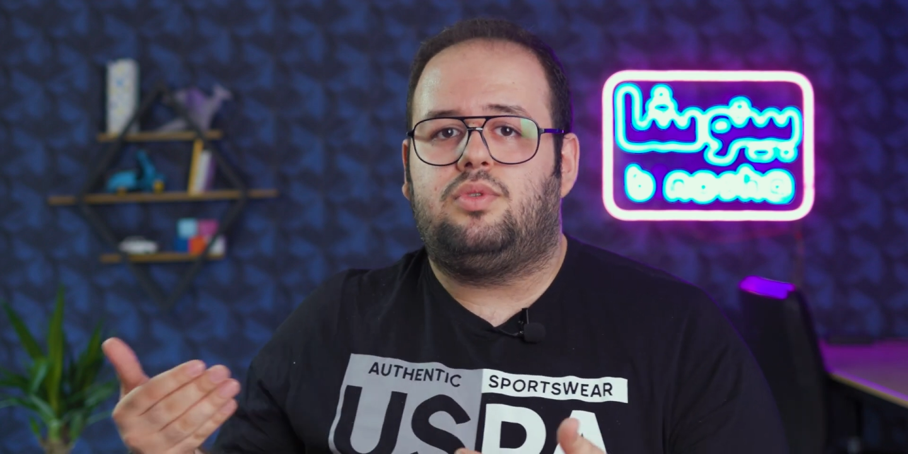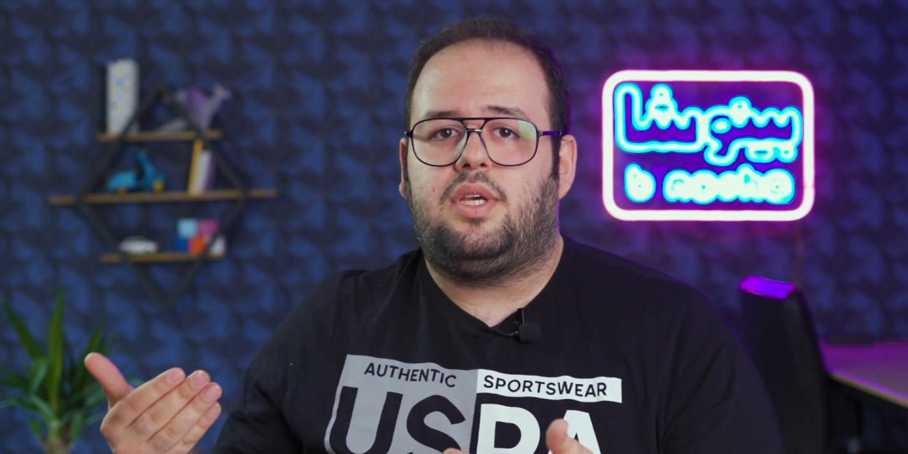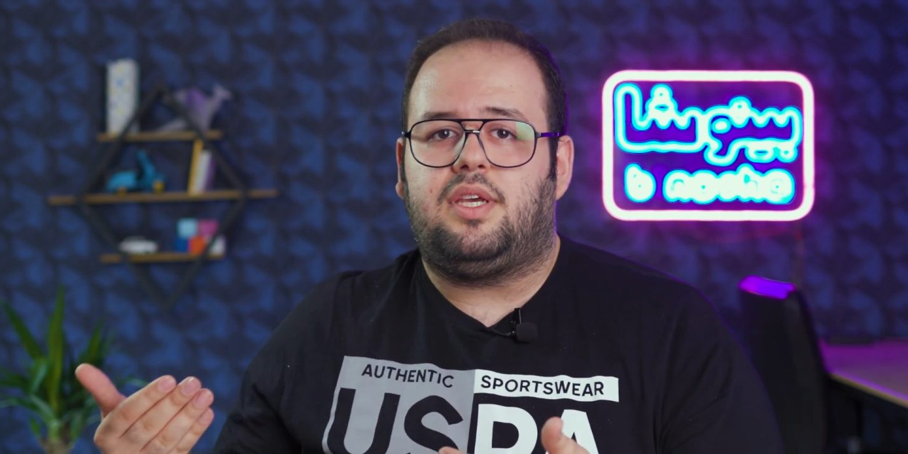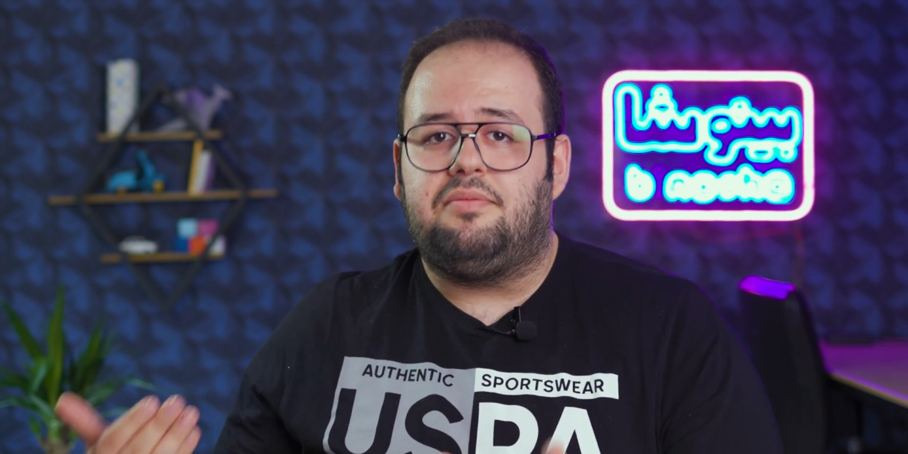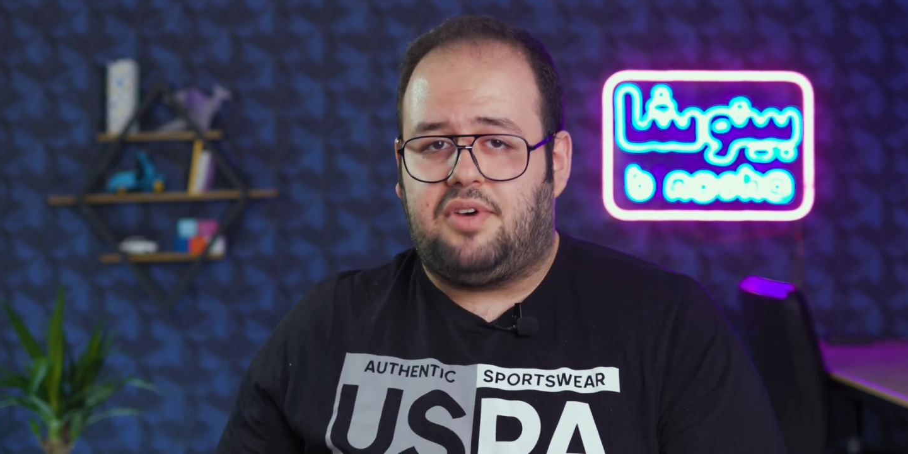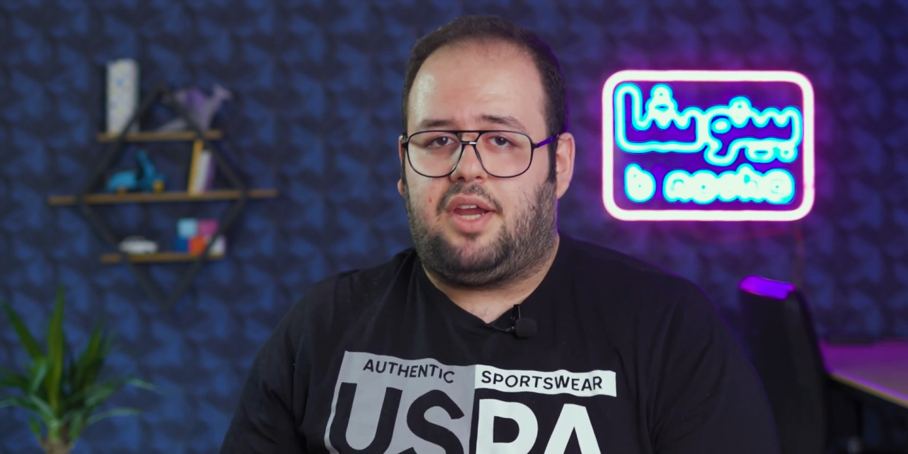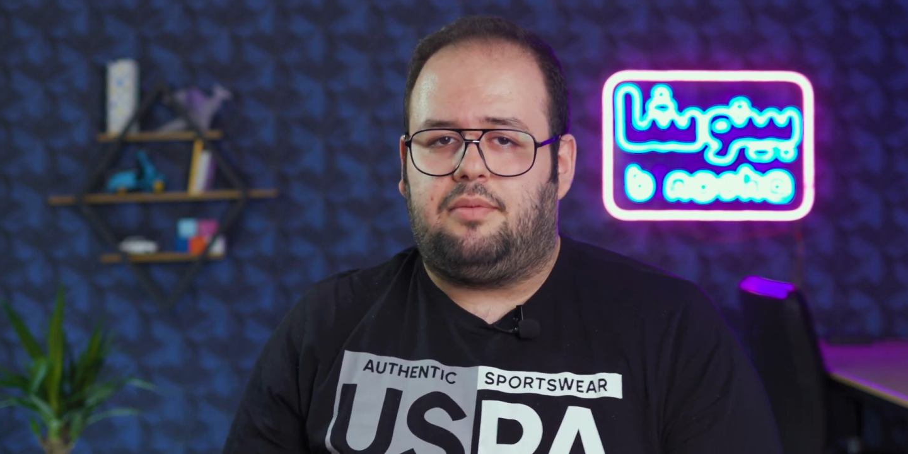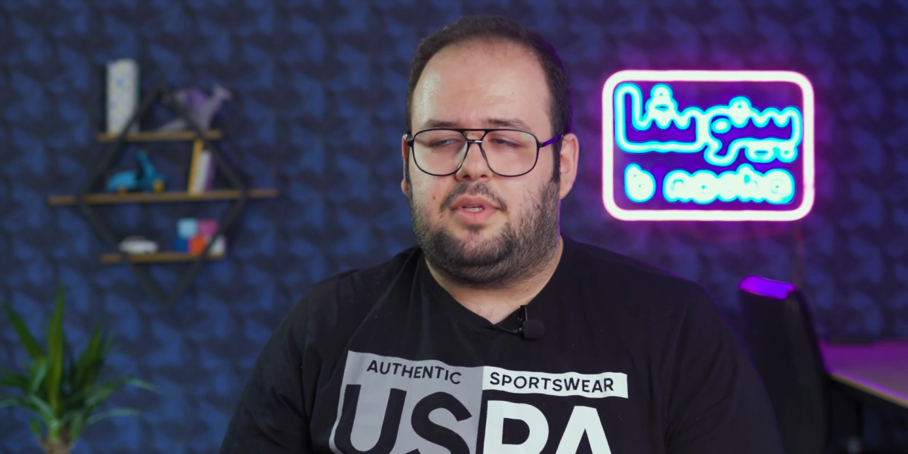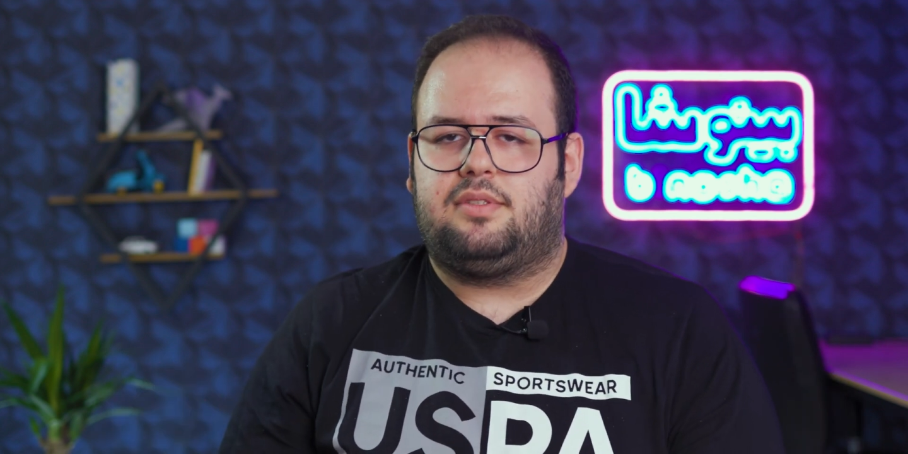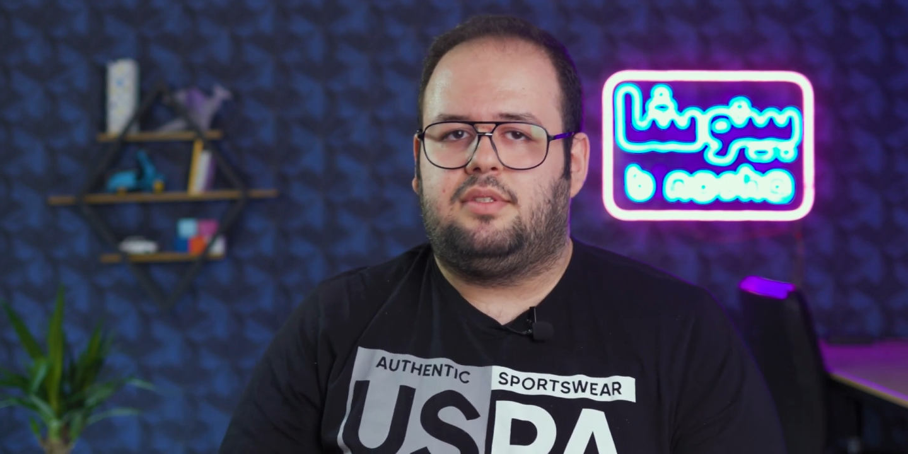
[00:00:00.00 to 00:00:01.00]
to the
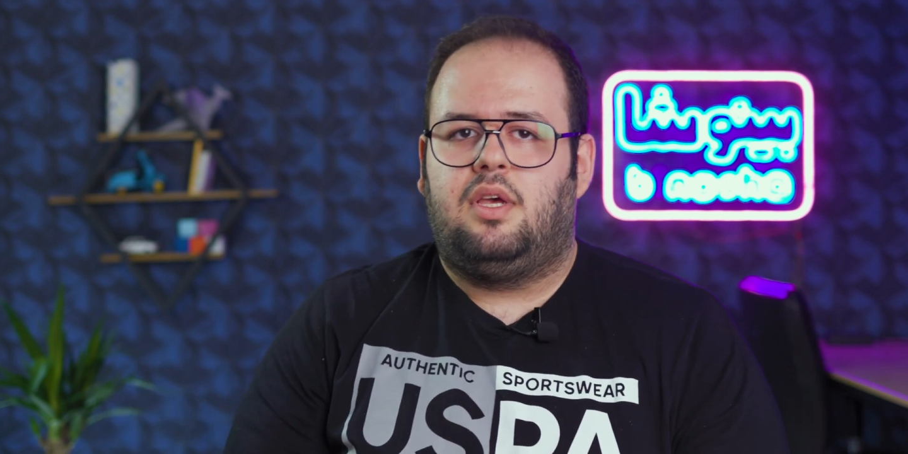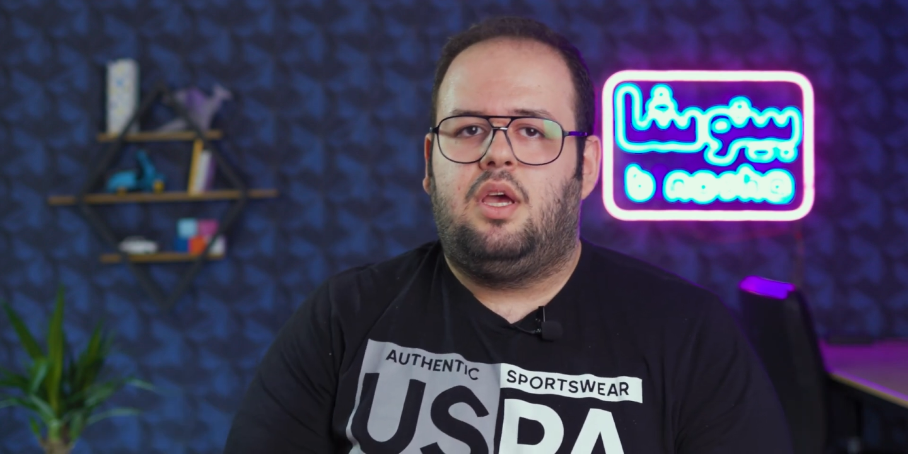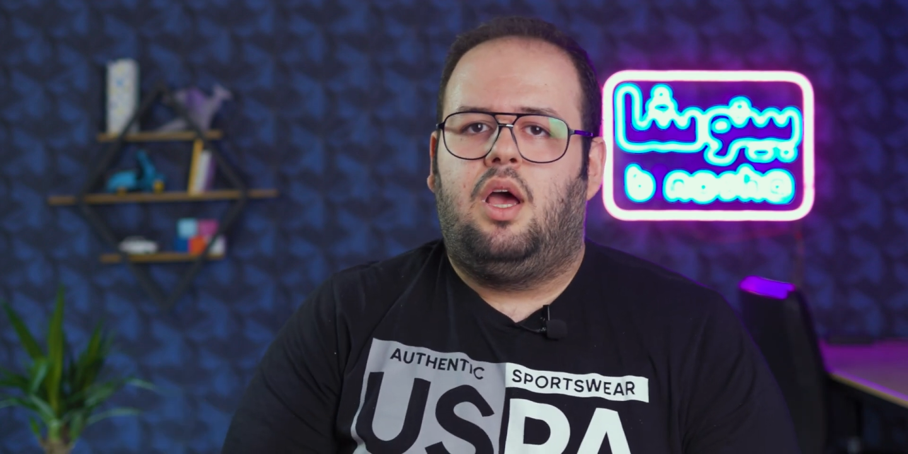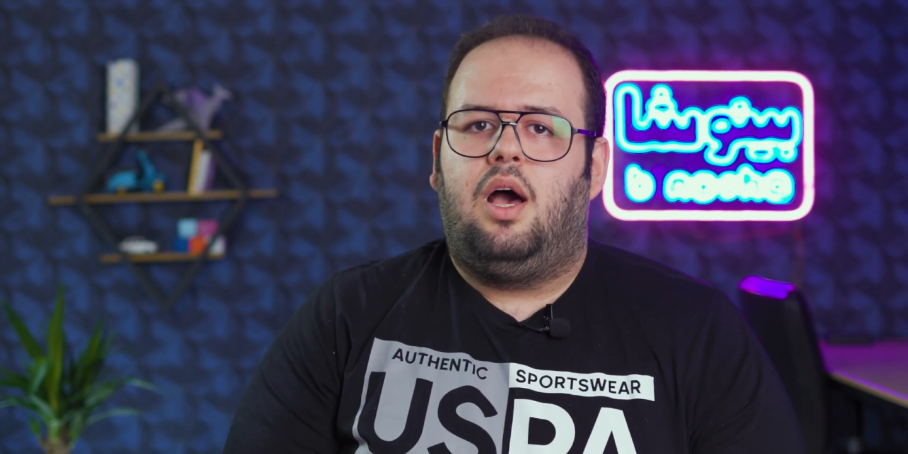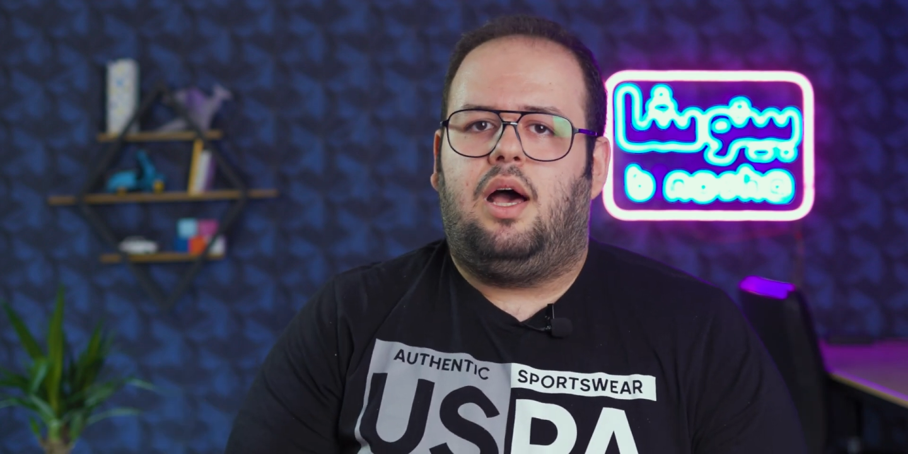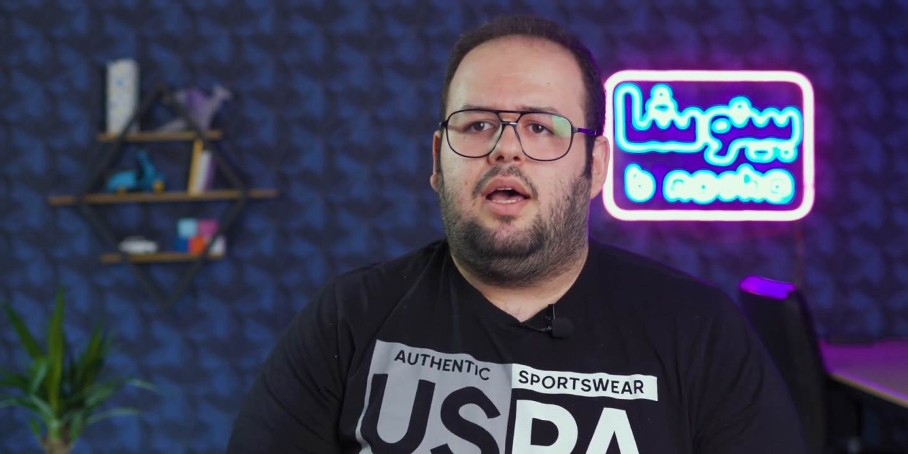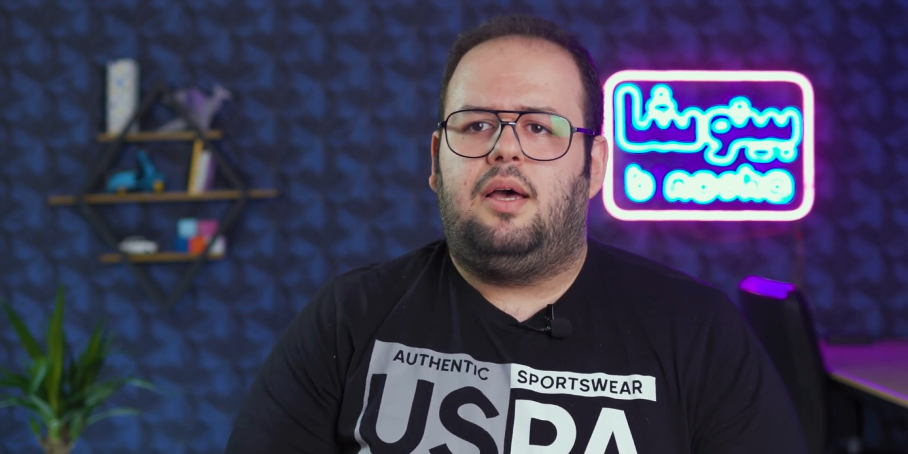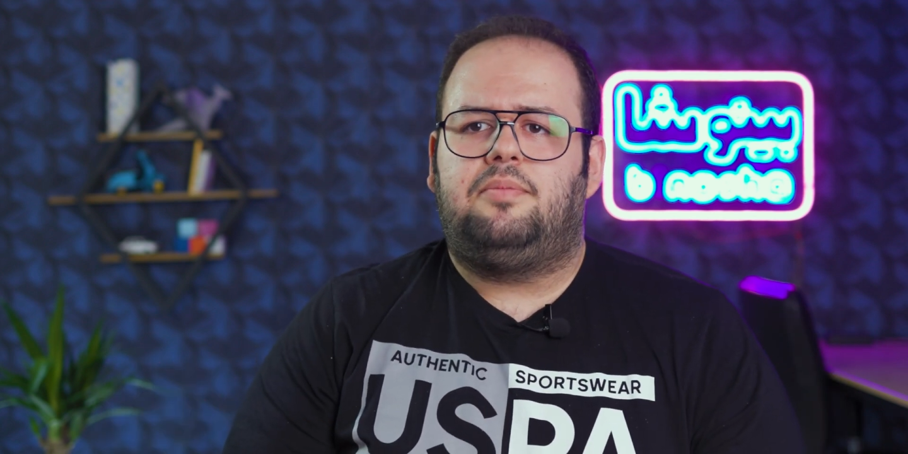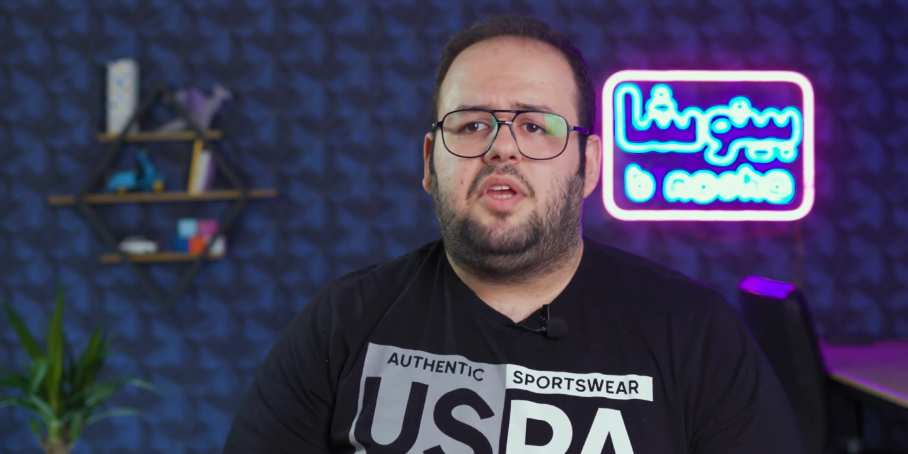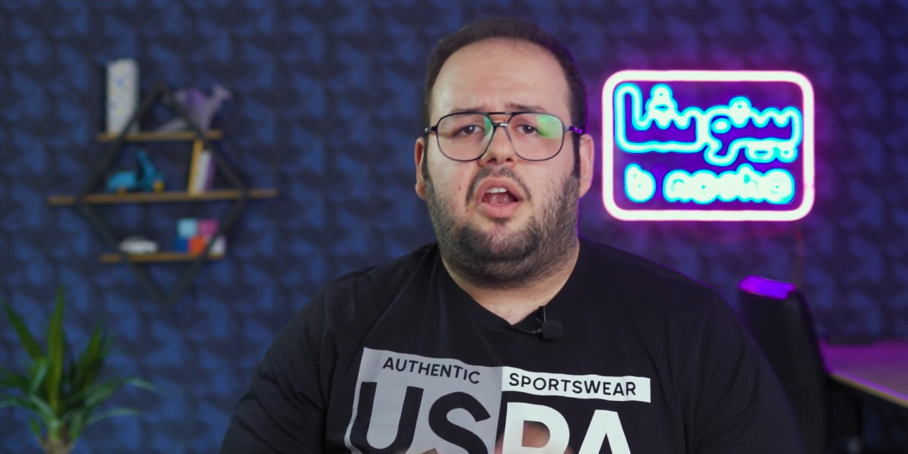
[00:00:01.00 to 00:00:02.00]
environment.
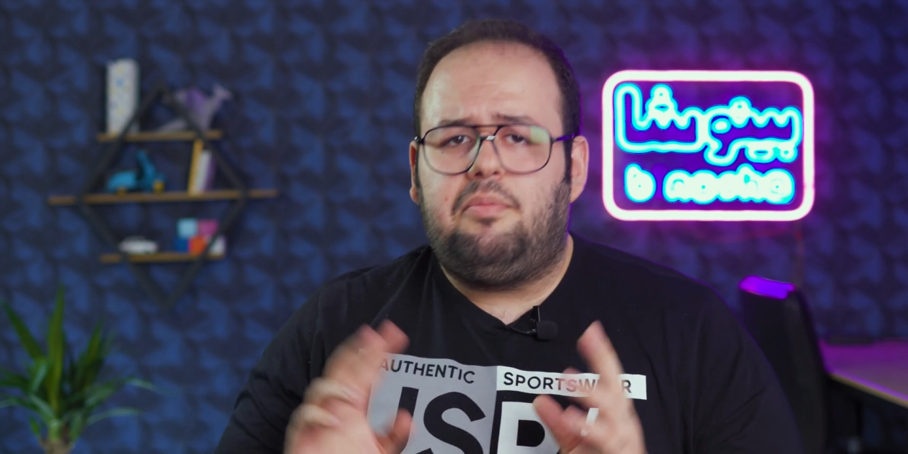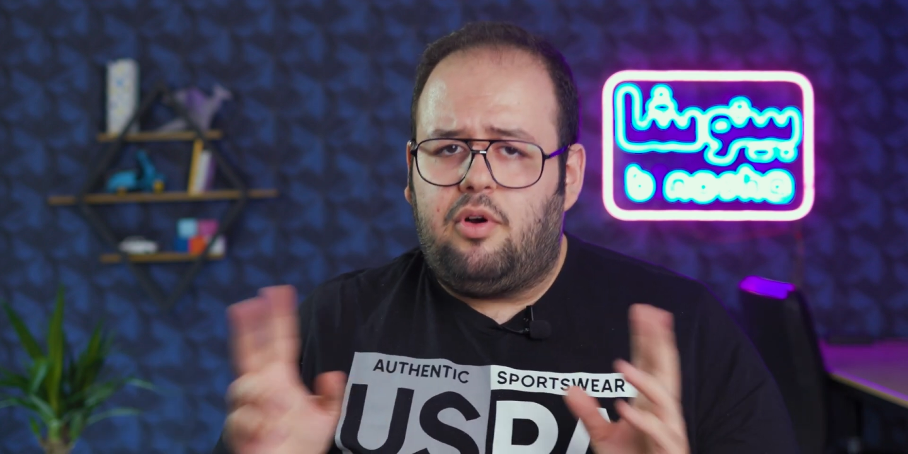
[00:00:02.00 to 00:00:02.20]
They are